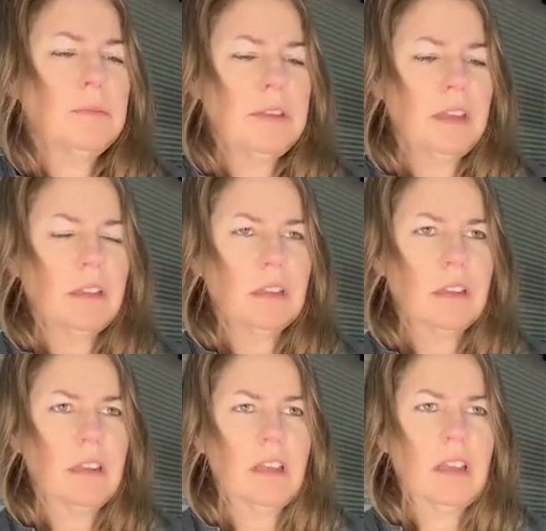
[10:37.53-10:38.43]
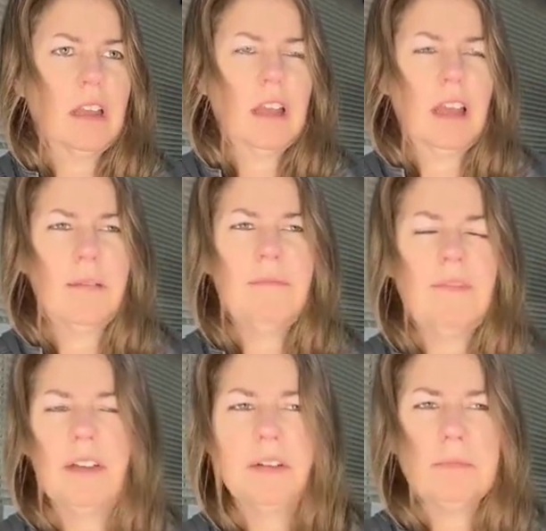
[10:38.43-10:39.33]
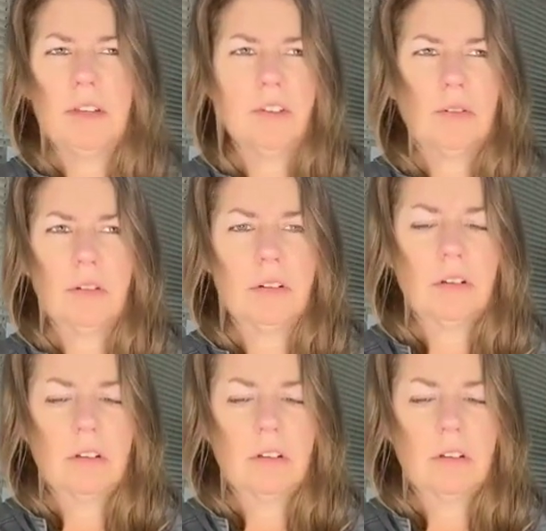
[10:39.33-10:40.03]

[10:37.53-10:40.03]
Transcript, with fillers: What do you mean? I'm very mature.